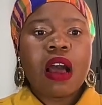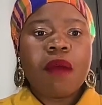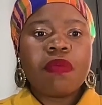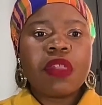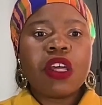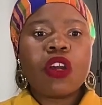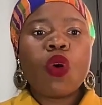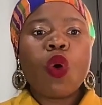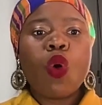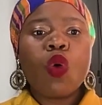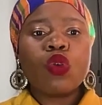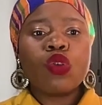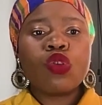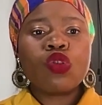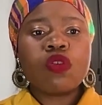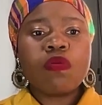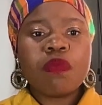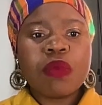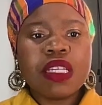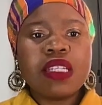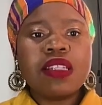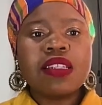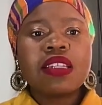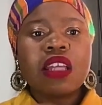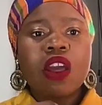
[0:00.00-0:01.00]
And that also
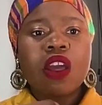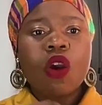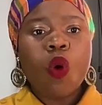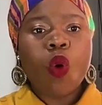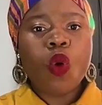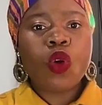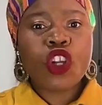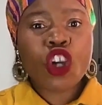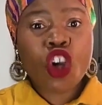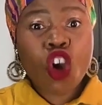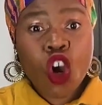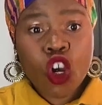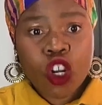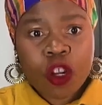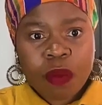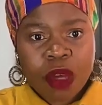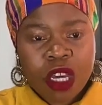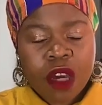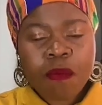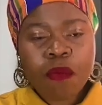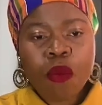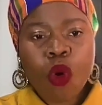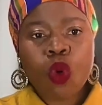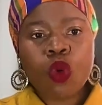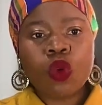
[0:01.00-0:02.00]
means their own
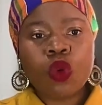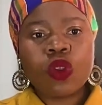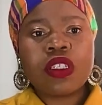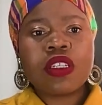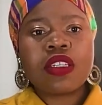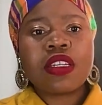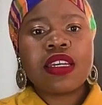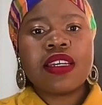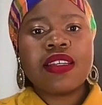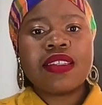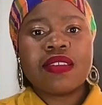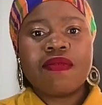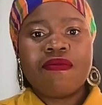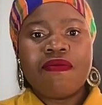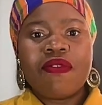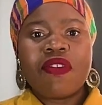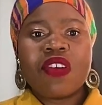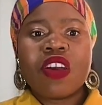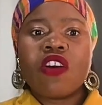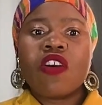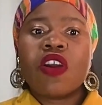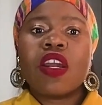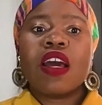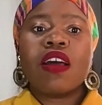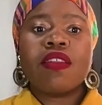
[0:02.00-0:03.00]
economic mode is
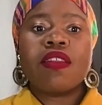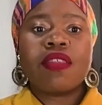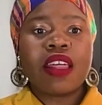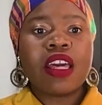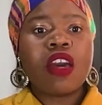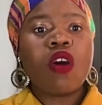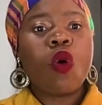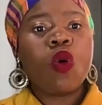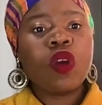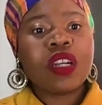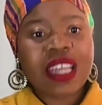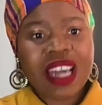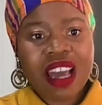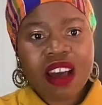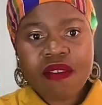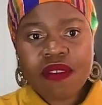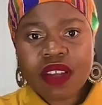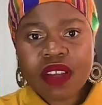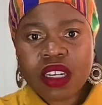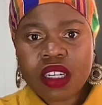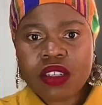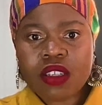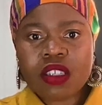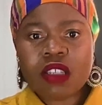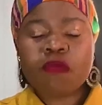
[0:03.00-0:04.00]
inferior, their own
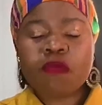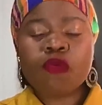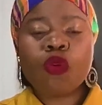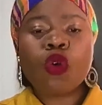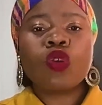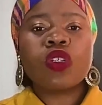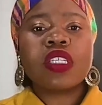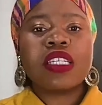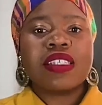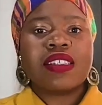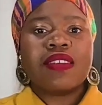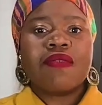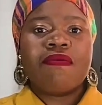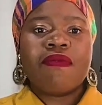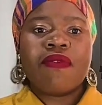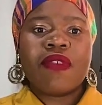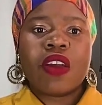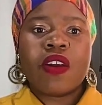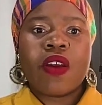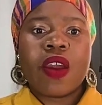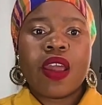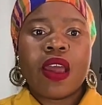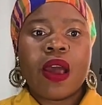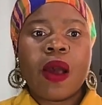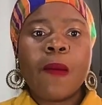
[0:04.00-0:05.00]
governance mode is
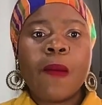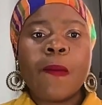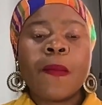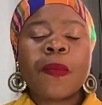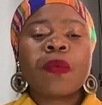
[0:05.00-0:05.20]
inferior.